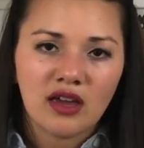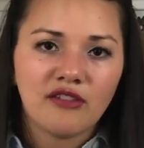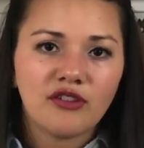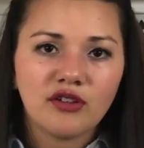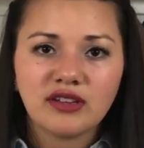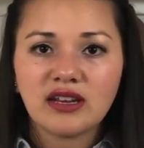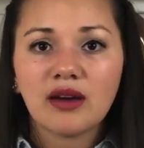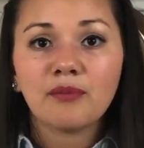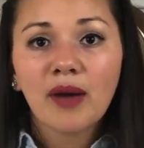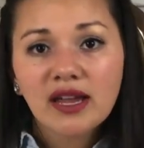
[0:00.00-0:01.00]
If you did
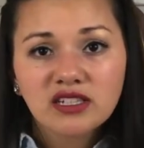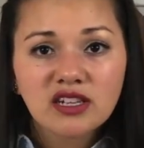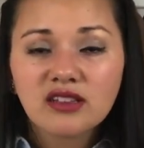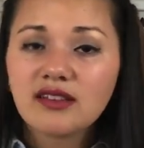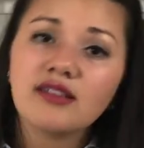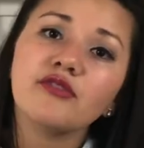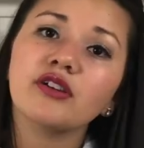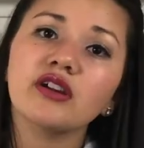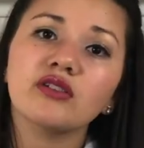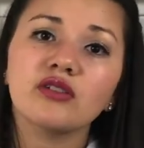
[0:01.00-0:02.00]
a vaginal
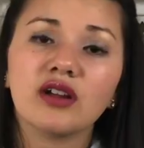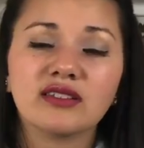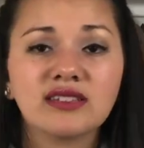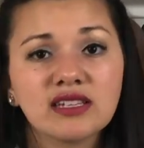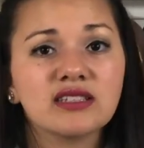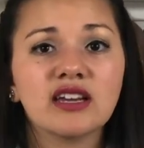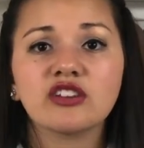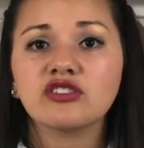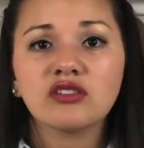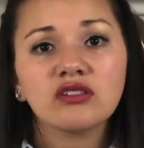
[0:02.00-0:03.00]
delivery or a
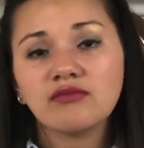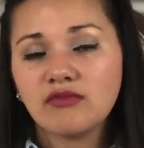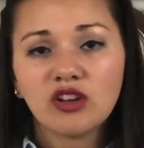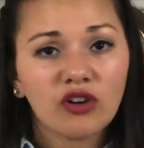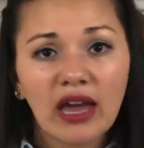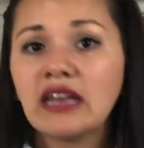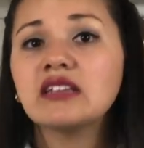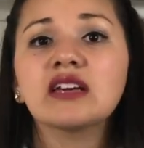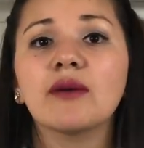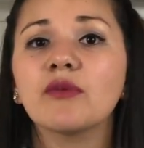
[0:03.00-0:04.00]
C-section, any
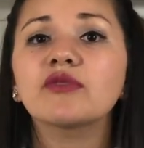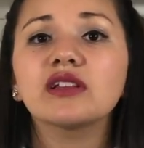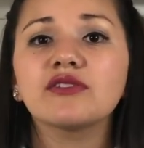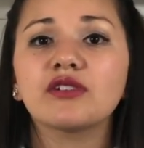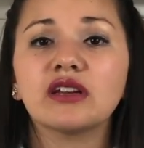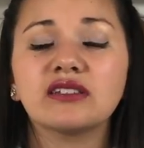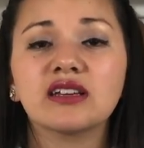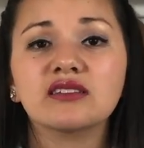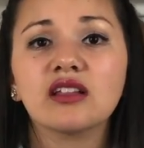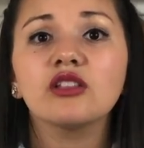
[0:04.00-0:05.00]
type of delivery, it
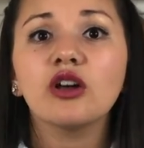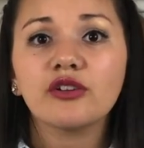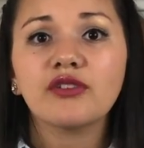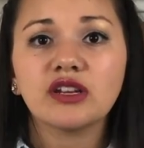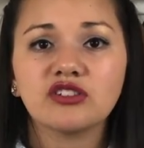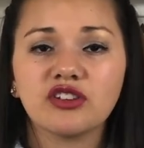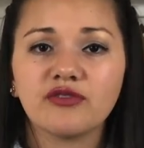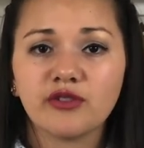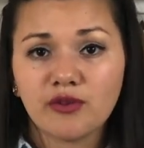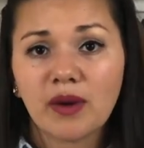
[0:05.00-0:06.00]
takes a lot of energy
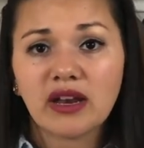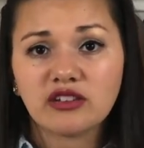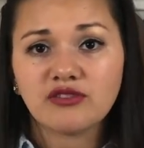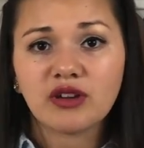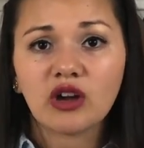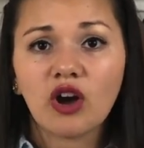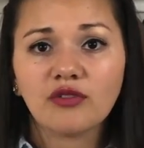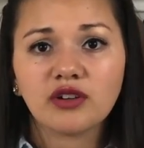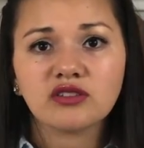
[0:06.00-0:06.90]
for your body to recover.